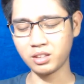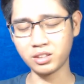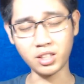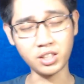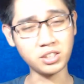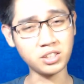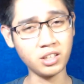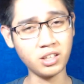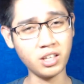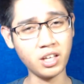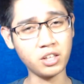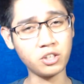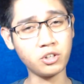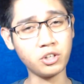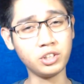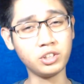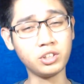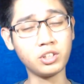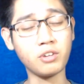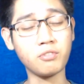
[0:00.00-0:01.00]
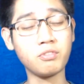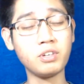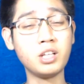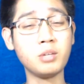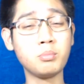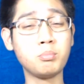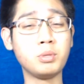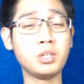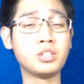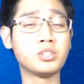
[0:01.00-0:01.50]
Tuscan Leather in the
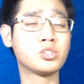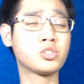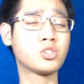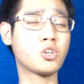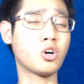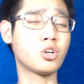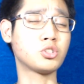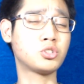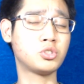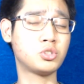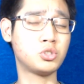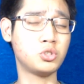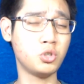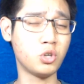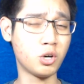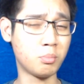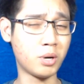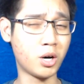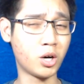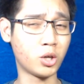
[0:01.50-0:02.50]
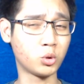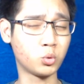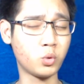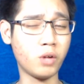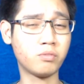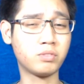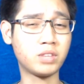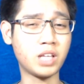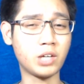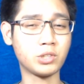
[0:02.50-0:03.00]
Philippines costs you about
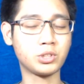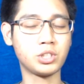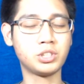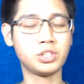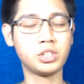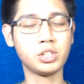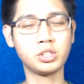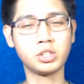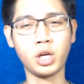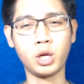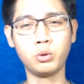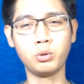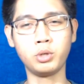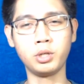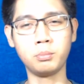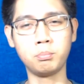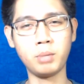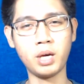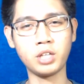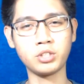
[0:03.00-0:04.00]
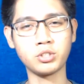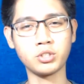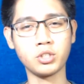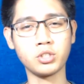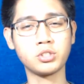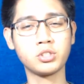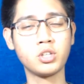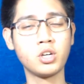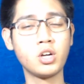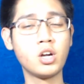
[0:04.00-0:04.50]
12,600
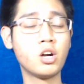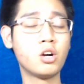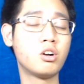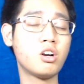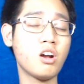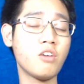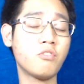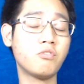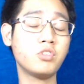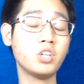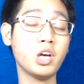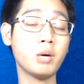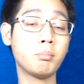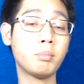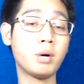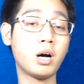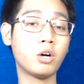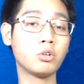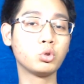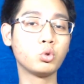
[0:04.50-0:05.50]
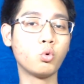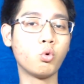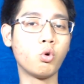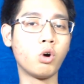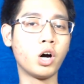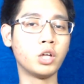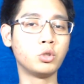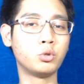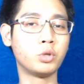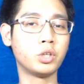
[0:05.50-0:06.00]
pesos, roughly about
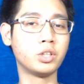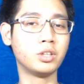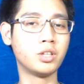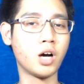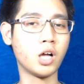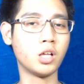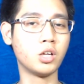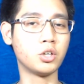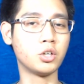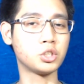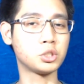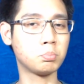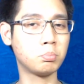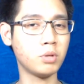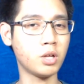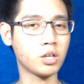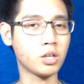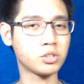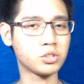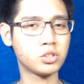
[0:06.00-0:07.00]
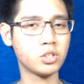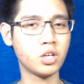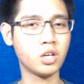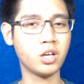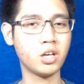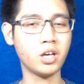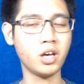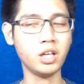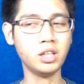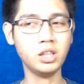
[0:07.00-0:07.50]
$200 plus,
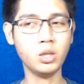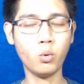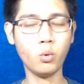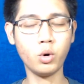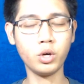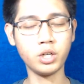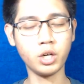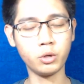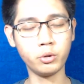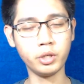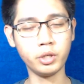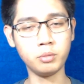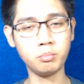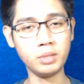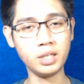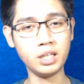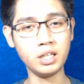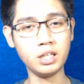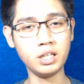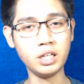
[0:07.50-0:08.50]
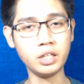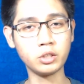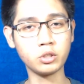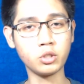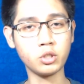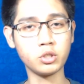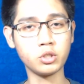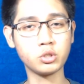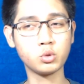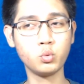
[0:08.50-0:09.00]
and the 100
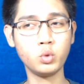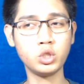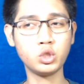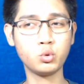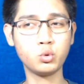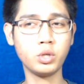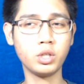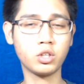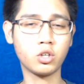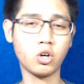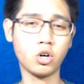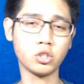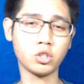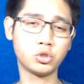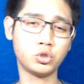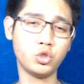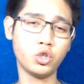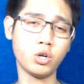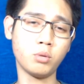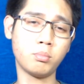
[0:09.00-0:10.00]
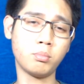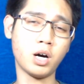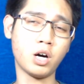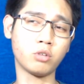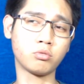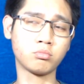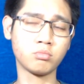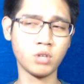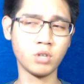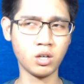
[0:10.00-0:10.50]
milliliters which will cost you
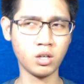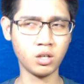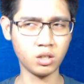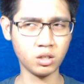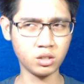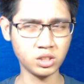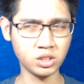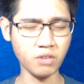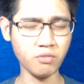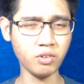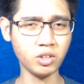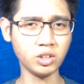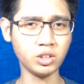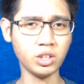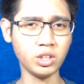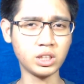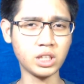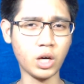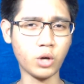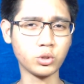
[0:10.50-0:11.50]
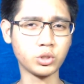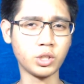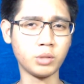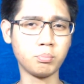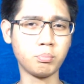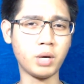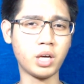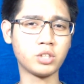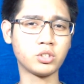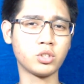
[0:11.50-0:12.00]
about
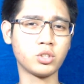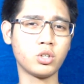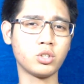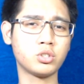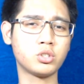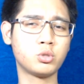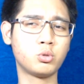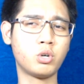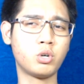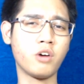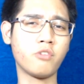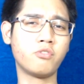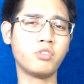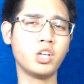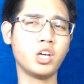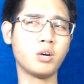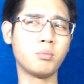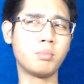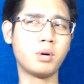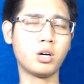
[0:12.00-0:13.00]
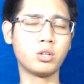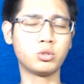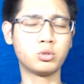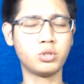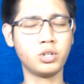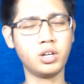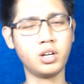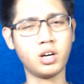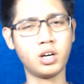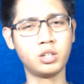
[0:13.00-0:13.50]
17,000 pesos, roughly about
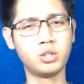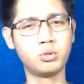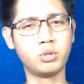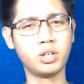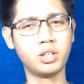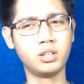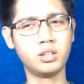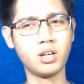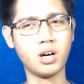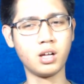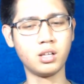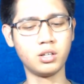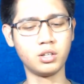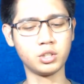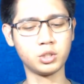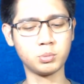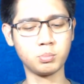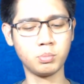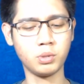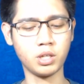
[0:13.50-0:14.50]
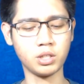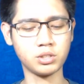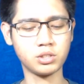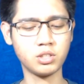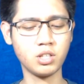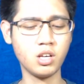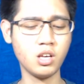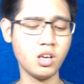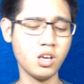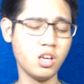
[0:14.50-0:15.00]
$300
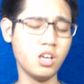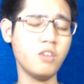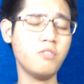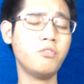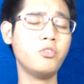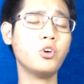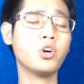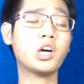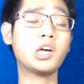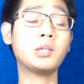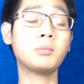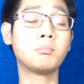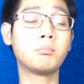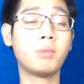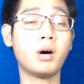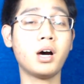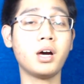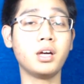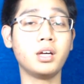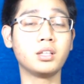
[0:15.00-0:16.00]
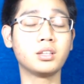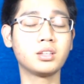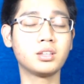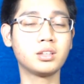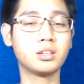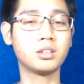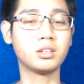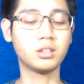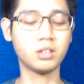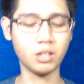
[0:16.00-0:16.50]
plus. If you can buy
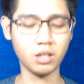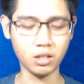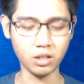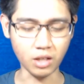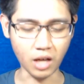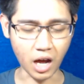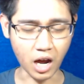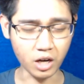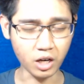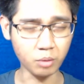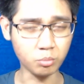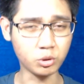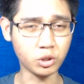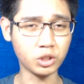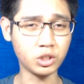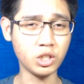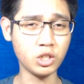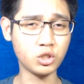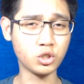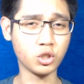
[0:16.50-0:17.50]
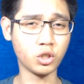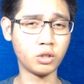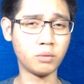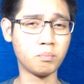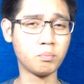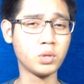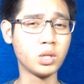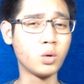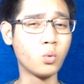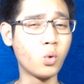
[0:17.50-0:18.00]
Arab
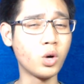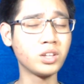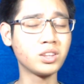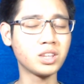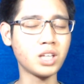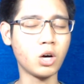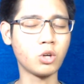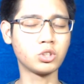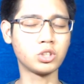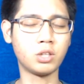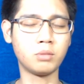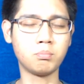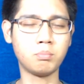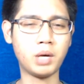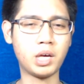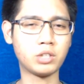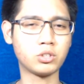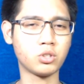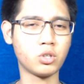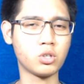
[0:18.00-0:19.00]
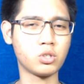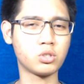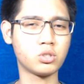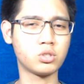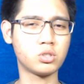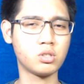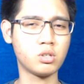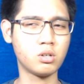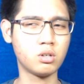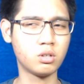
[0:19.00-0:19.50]
Tradition, 1,000
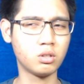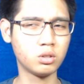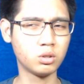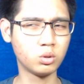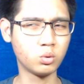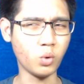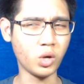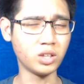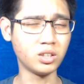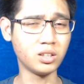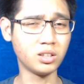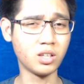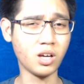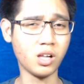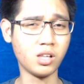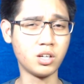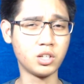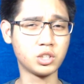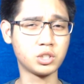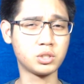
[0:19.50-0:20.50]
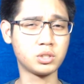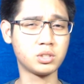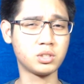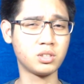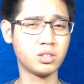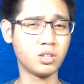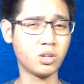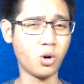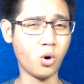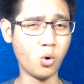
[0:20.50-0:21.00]
pesos, $20
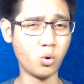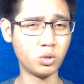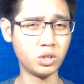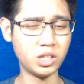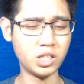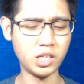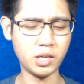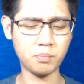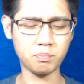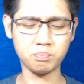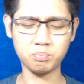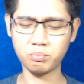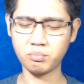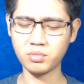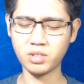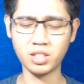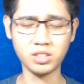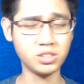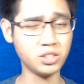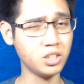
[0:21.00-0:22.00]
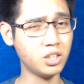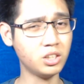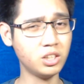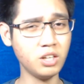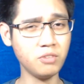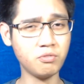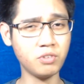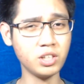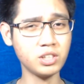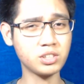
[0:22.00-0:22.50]
only. See the
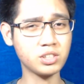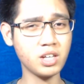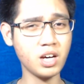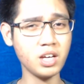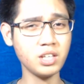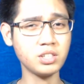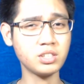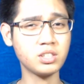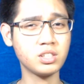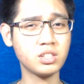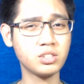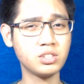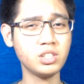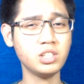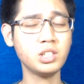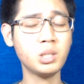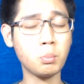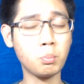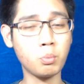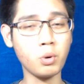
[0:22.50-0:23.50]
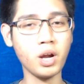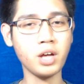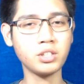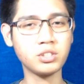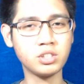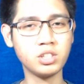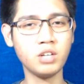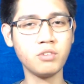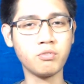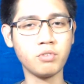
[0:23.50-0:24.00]
difference, guys? See the
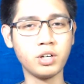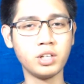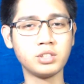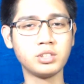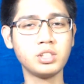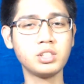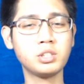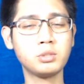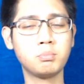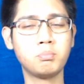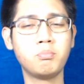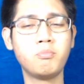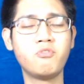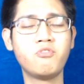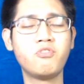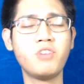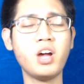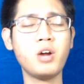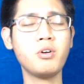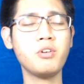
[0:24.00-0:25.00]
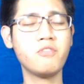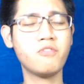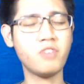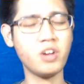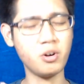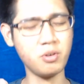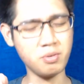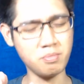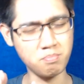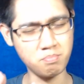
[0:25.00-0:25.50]
price difference is very,
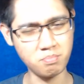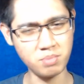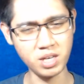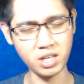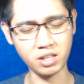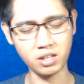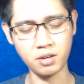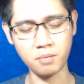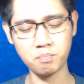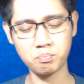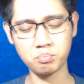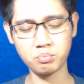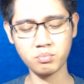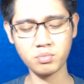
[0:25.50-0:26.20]
very big.